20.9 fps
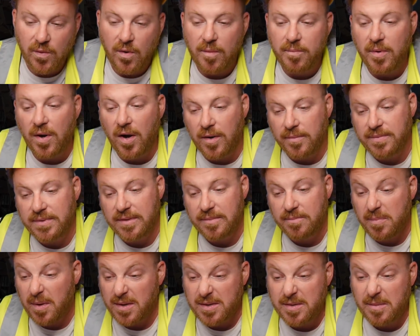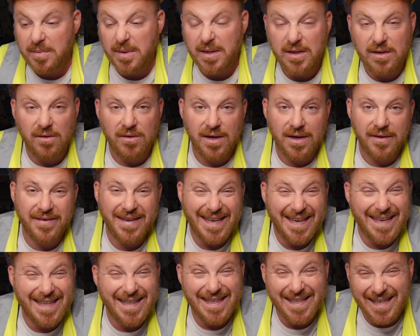or perhaps possibly not even
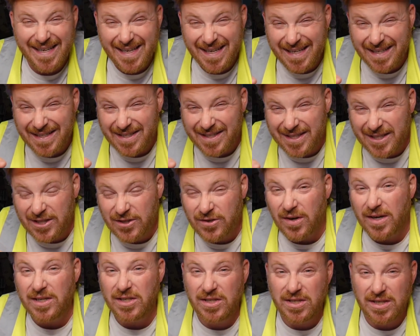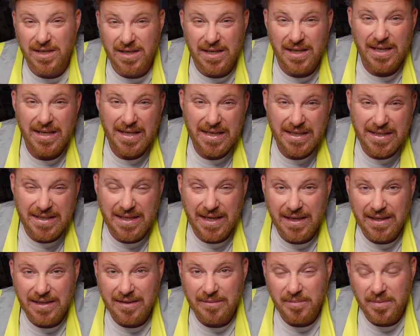in the construction
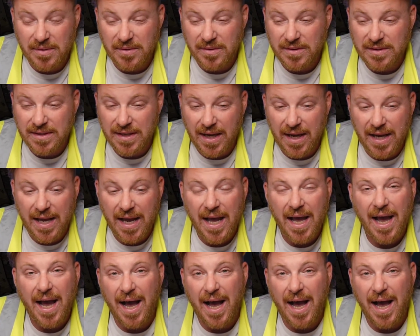sector per se,